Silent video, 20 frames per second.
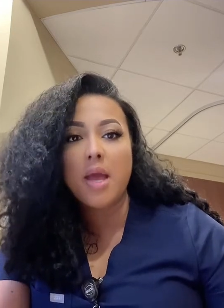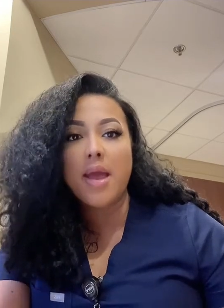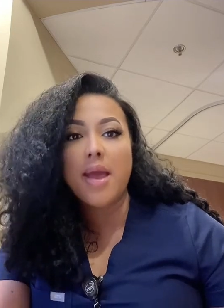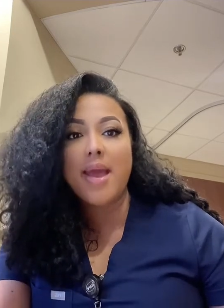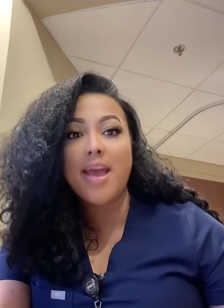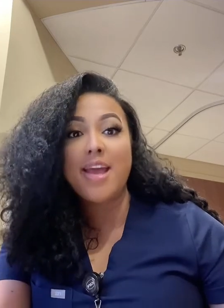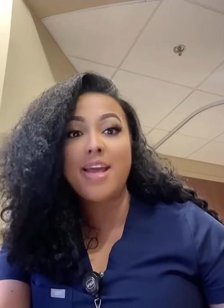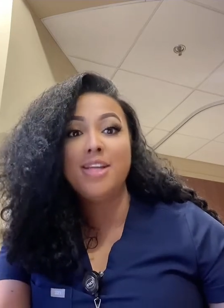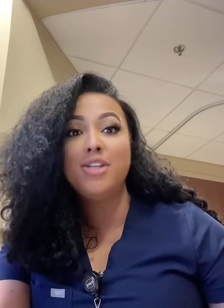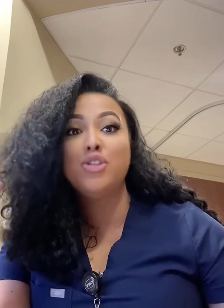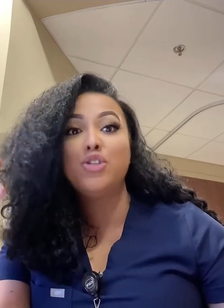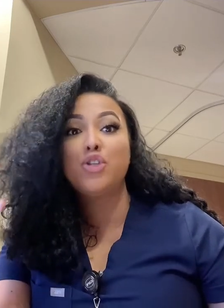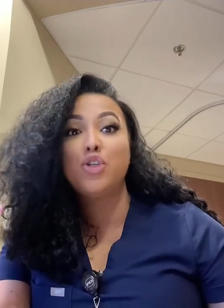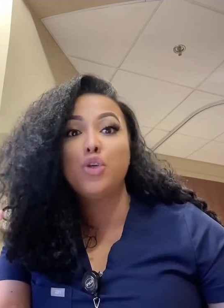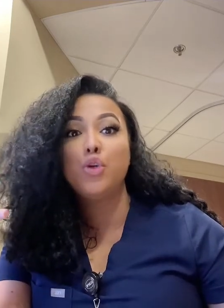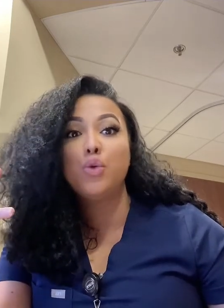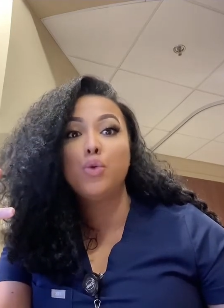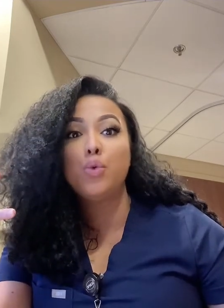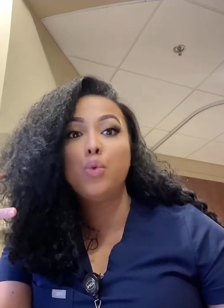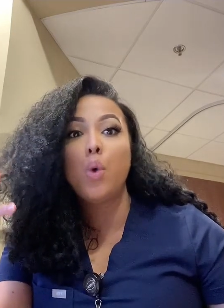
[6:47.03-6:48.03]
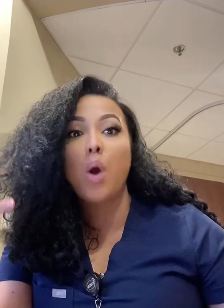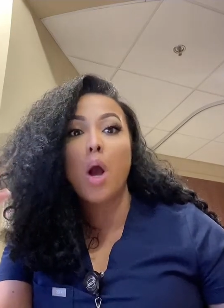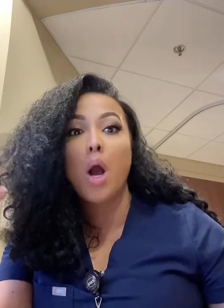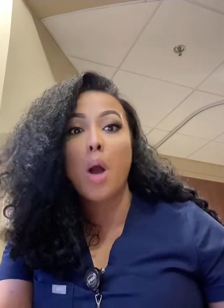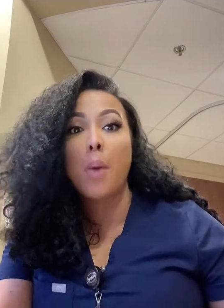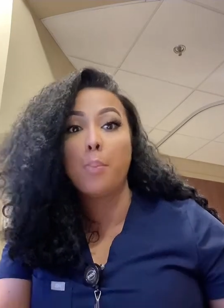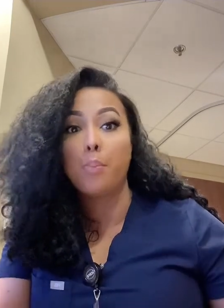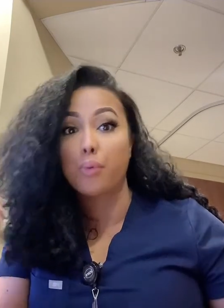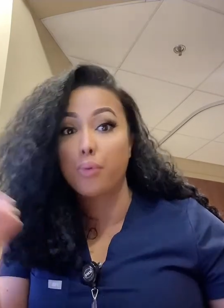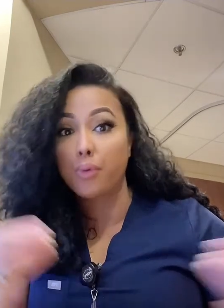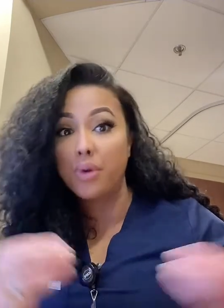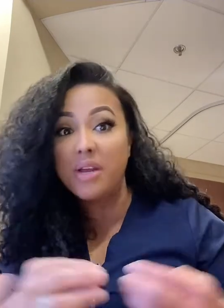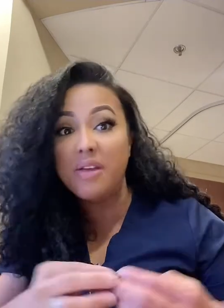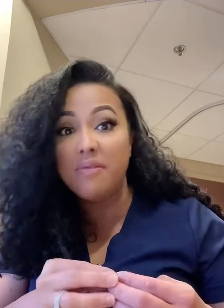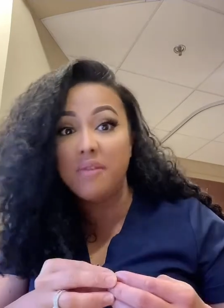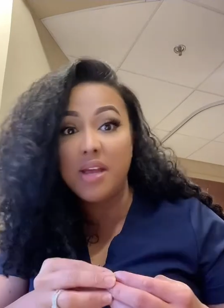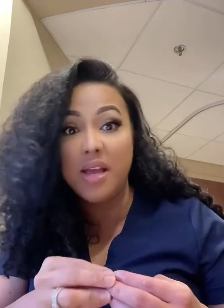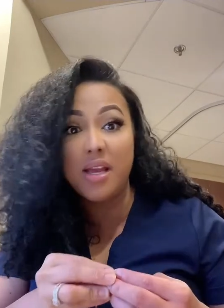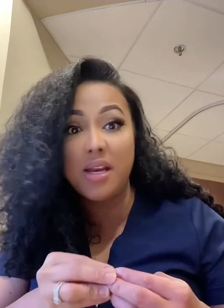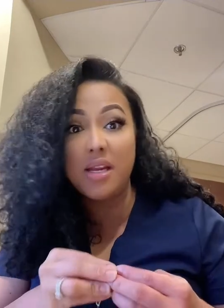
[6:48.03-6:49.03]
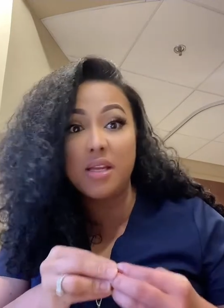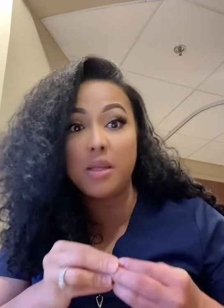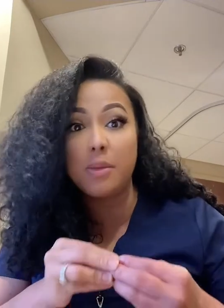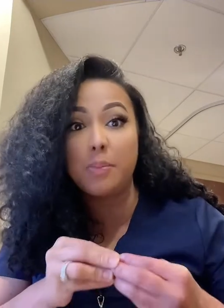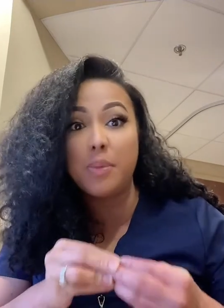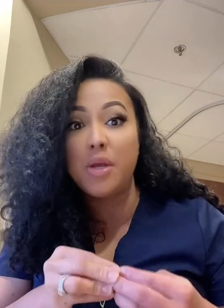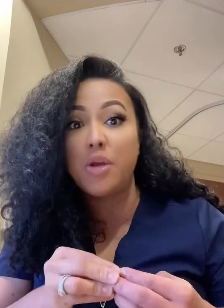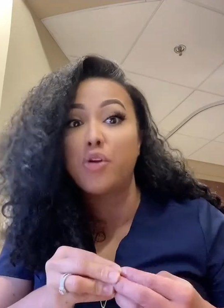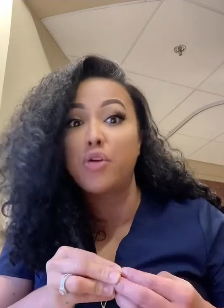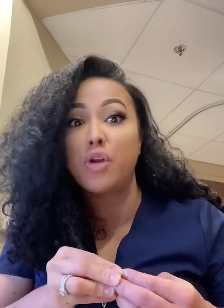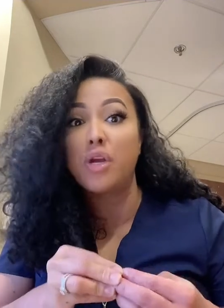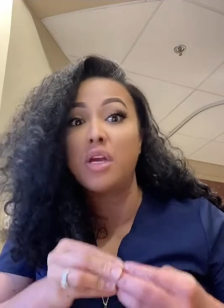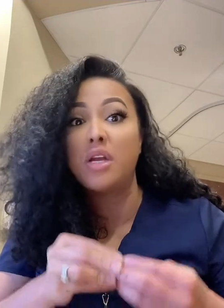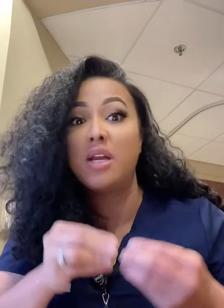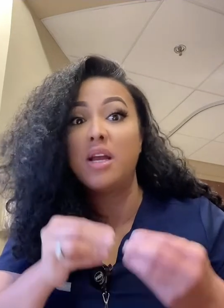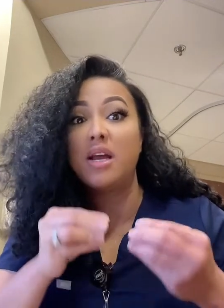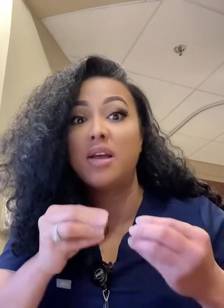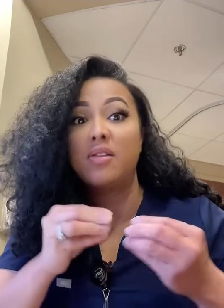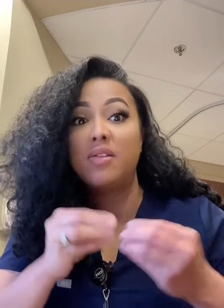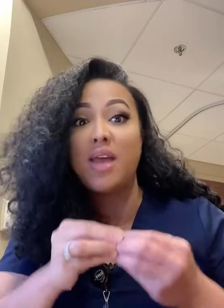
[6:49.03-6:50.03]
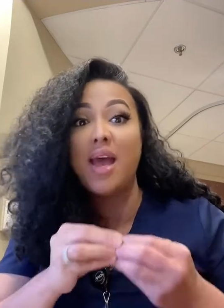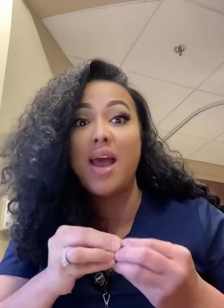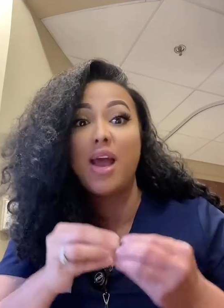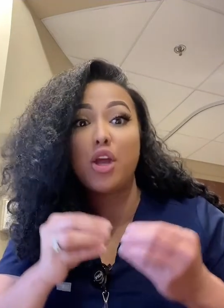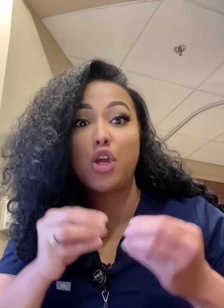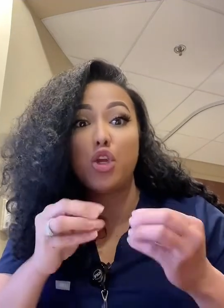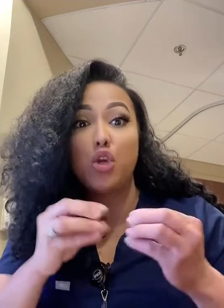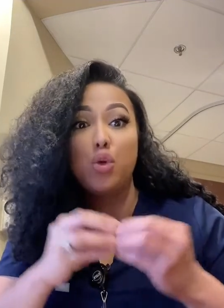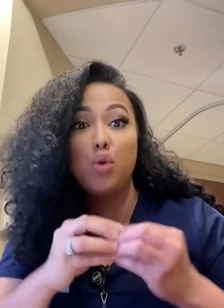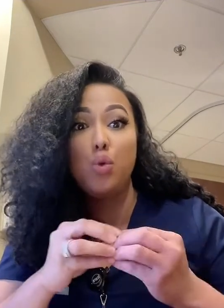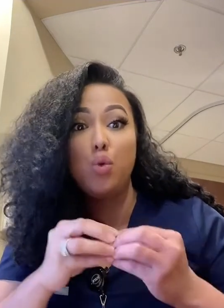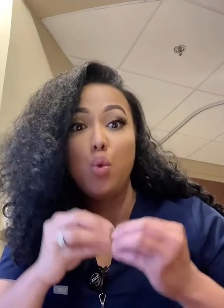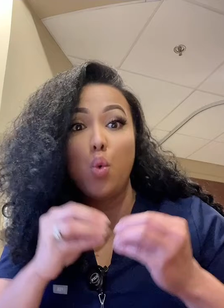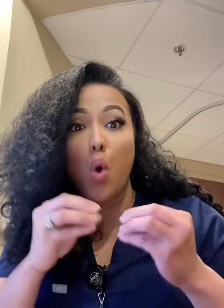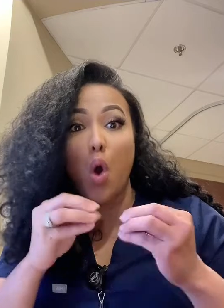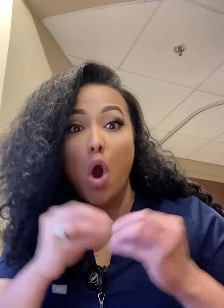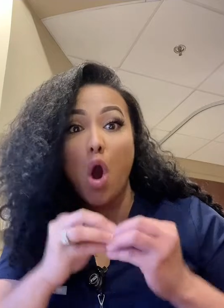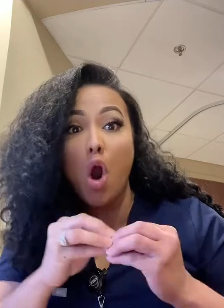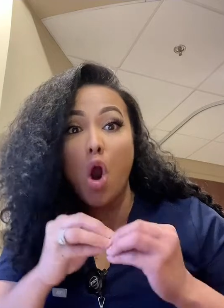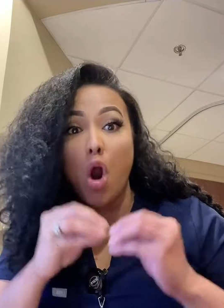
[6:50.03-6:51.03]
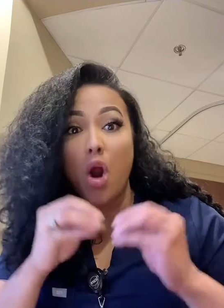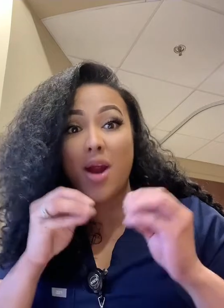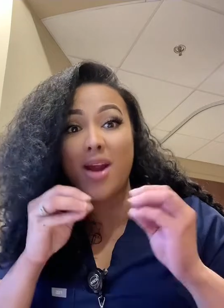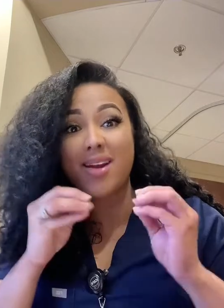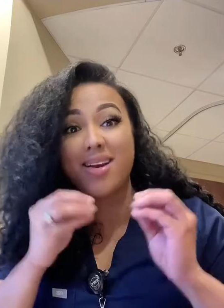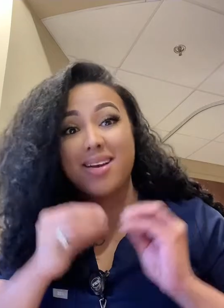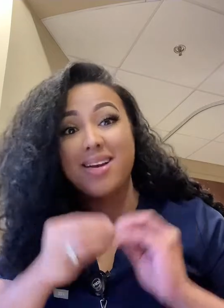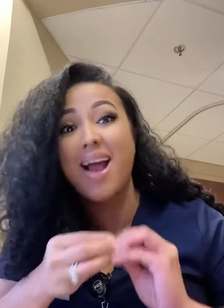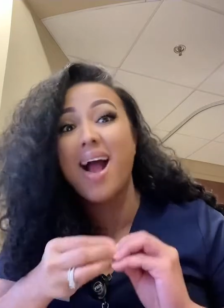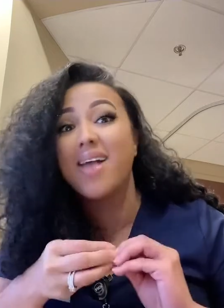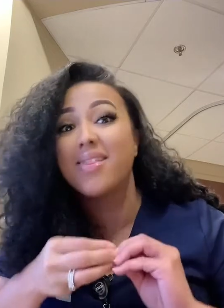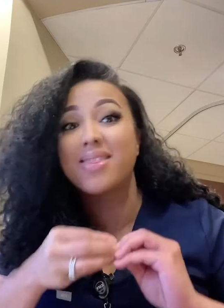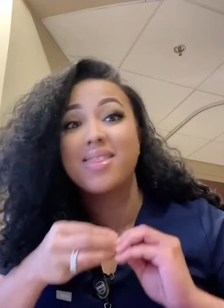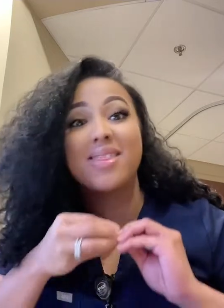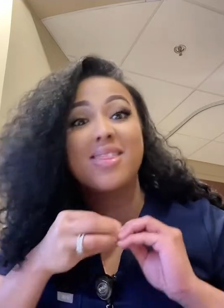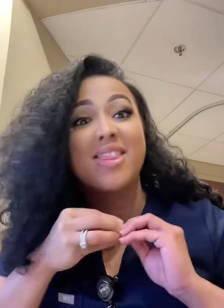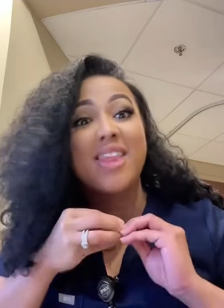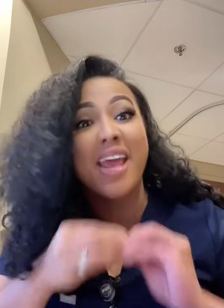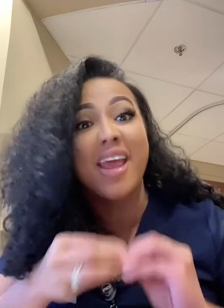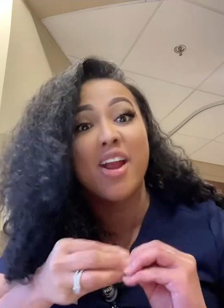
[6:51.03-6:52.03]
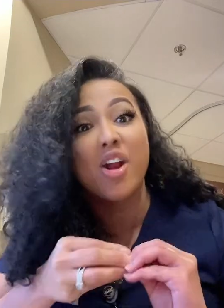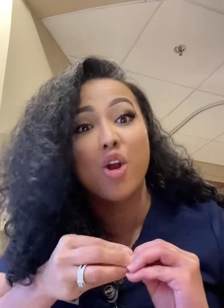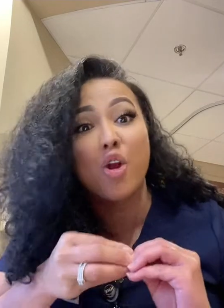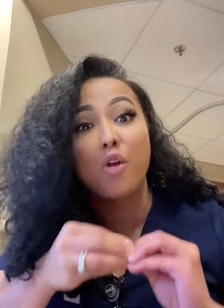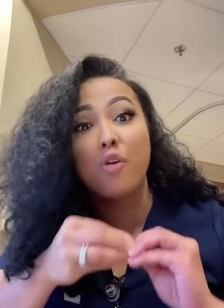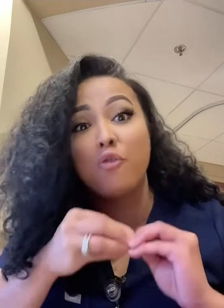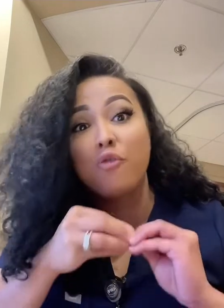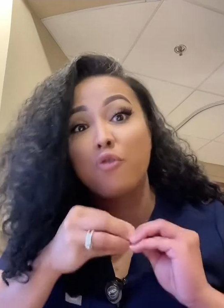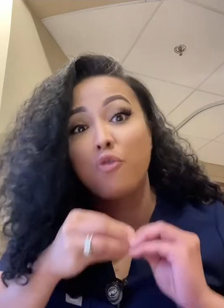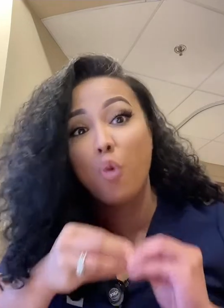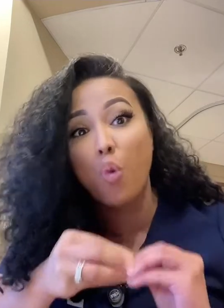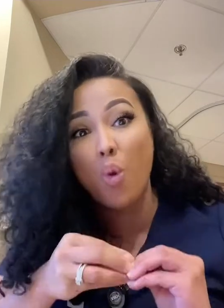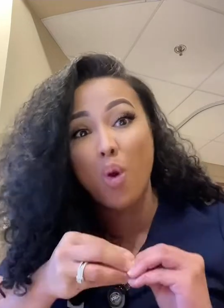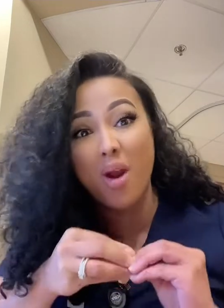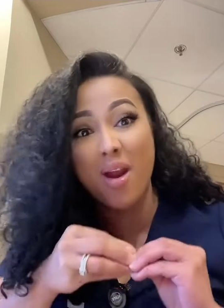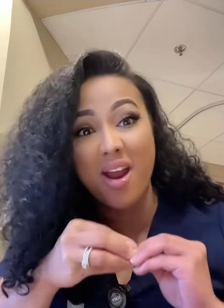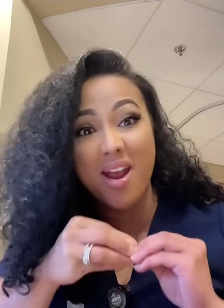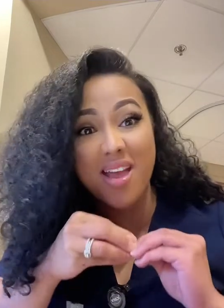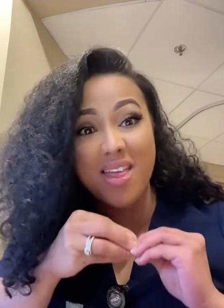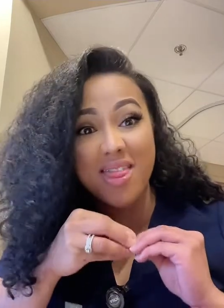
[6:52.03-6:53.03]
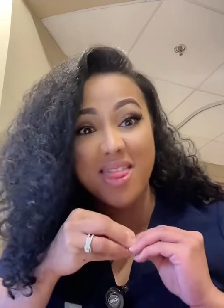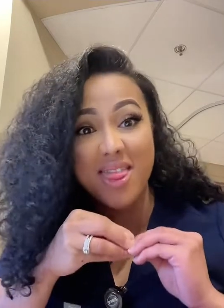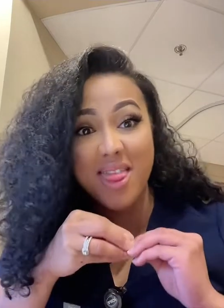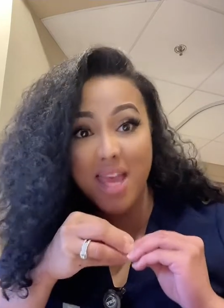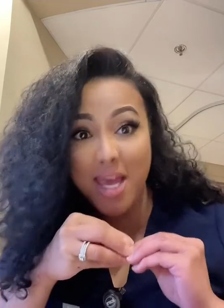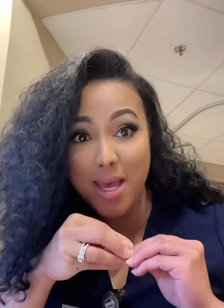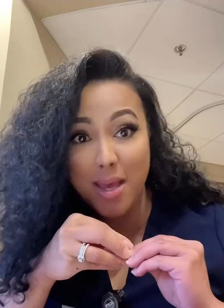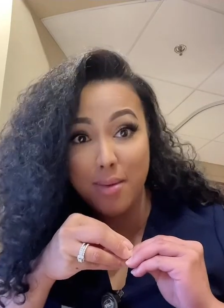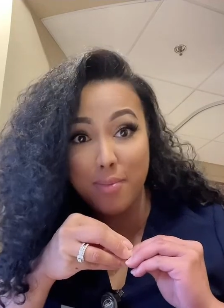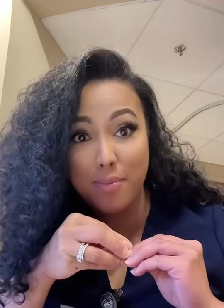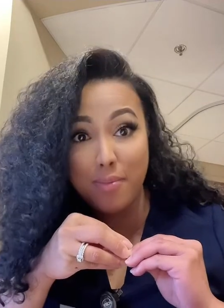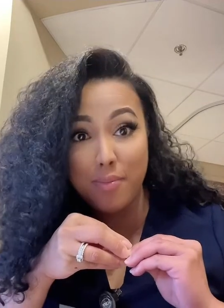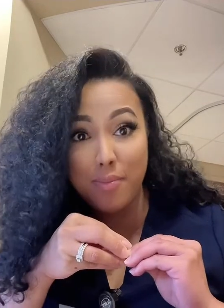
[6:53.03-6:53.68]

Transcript: into abbreviating the period that you are not there for them,